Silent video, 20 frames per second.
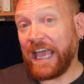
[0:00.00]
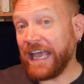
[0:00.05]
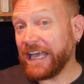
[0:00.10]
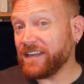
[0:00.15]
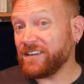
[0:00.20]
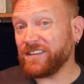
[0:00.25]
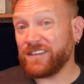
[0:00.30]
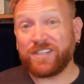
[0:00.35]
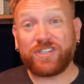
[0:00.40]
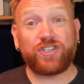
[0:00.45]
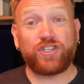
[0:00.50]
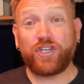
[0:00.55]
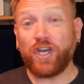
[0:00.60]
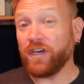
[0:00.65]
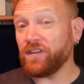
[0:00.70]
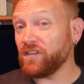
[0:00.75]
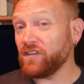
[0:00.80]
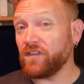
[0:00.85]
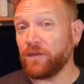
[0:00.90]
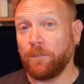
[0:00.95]
And
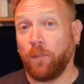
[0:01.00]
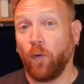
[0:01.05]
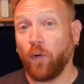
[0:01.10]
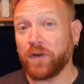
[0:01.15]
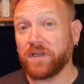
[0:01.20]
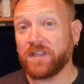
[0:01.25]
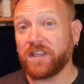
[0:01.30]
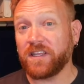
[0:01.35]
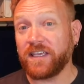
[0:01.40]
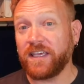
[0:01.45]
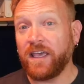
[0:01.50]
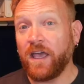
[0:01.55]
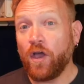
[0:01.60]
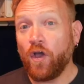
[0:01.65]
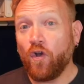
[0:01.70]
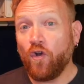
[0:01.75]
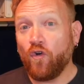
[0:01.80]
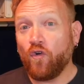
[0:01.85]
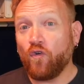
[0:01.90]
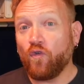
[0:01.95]
just as importantly,
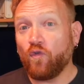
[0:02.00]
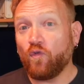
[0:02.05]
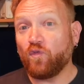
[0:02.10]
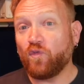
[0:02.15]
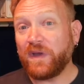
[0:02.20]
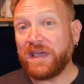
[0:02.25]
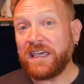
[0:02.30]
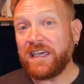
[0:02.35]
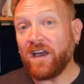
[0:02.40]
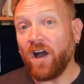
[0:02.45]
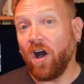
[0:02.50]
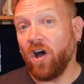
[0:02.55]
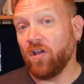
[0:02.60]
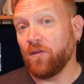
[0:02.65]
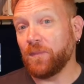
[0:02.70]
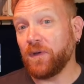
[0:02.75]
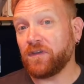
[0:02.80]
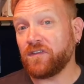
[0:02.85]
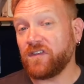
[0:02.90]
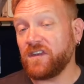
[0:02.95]
we
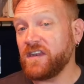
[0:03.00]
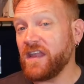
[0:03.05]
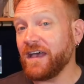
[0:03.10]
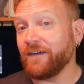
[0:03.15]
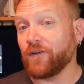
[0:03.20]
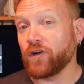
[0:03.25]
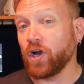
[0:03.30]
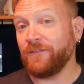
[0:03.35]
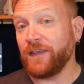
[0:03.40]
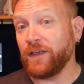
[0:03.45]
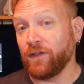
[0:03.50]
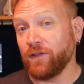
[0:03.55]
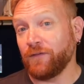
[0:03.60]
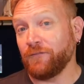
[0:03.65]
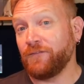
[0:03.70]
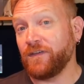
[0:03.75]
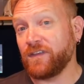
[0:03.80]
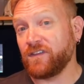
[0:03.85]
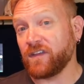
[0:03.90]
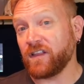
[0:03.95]
almost never feel
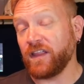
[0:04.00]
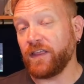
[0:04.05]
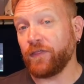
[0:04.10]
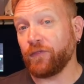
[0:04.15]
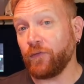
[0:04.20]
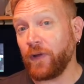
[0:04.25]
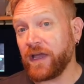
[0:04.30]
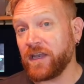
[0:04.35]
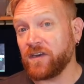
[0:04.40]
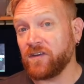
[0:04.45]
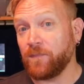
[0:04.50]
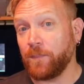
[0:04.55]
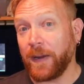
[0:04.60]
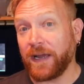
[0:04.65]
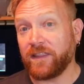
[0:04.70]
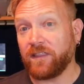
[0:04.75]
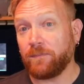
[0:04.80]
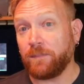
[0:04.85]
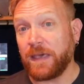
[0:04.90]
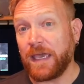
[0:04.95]
physically threatened
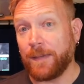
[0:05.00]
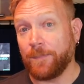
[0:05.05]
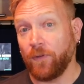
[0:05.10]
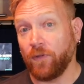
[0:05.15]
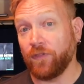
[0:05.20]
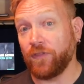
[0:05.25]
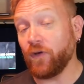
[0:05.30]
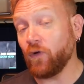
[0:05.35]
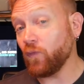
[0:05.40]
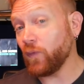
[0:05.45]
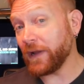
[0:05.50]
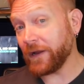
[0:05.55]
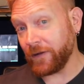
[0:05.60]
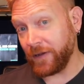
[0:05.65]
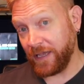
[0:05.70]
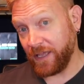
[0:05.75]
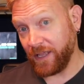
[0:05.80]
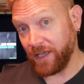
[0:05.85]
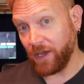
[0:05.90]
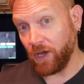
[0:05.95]
by the people that we're
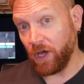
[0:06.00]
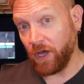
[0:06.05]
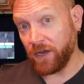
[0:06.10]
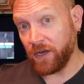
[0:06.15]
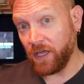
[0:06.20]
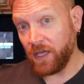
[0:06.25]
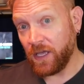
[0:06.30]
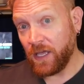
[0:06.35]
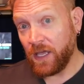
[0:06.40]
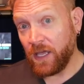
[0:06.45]
hitting on.